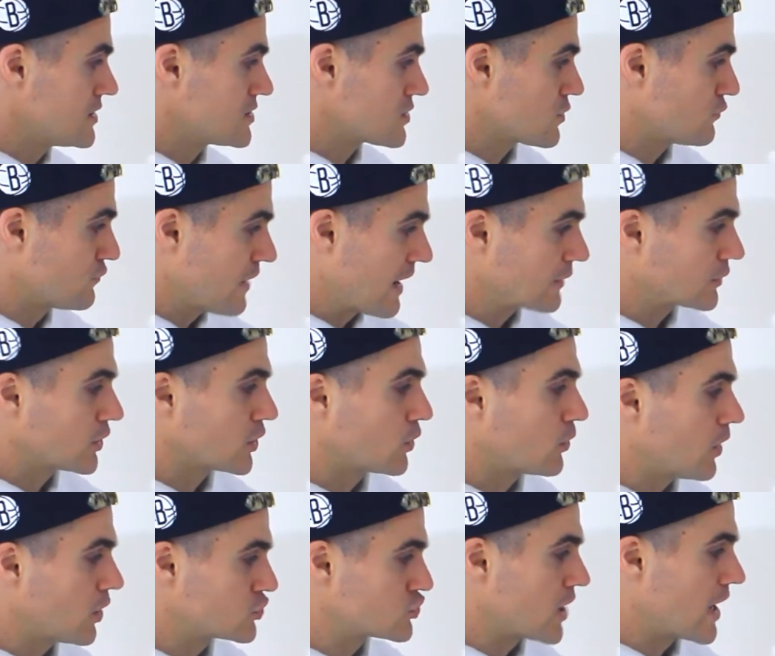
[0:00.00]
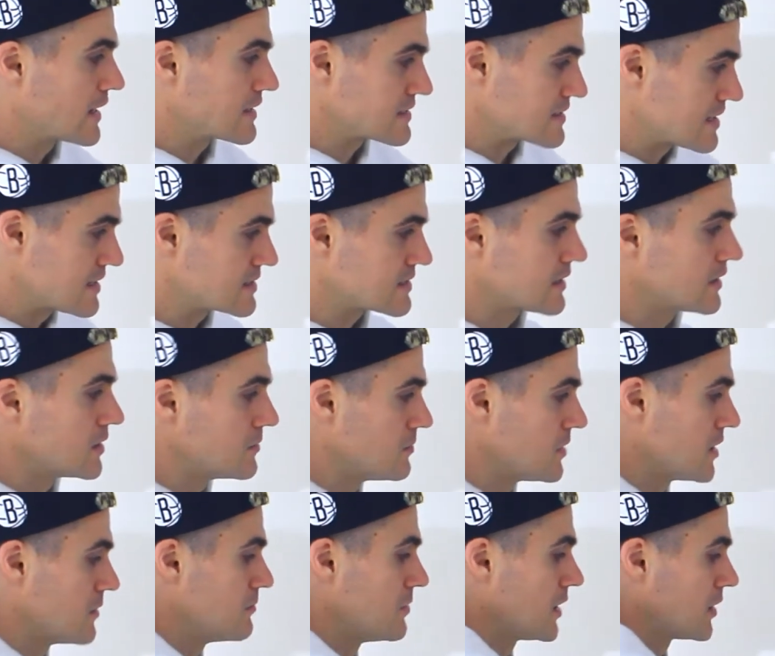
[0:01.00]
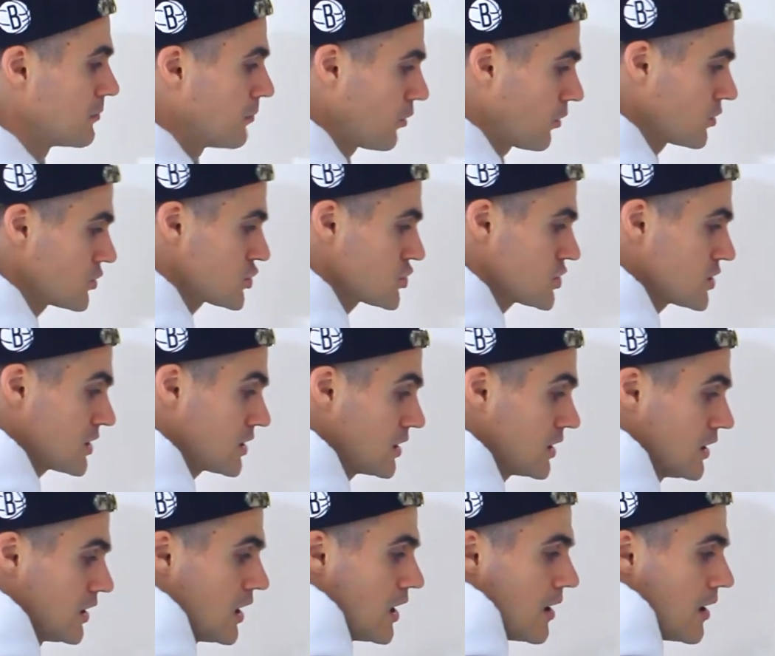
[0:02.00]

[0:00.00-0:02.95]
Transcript: So factoring quadratics is going to be a big portion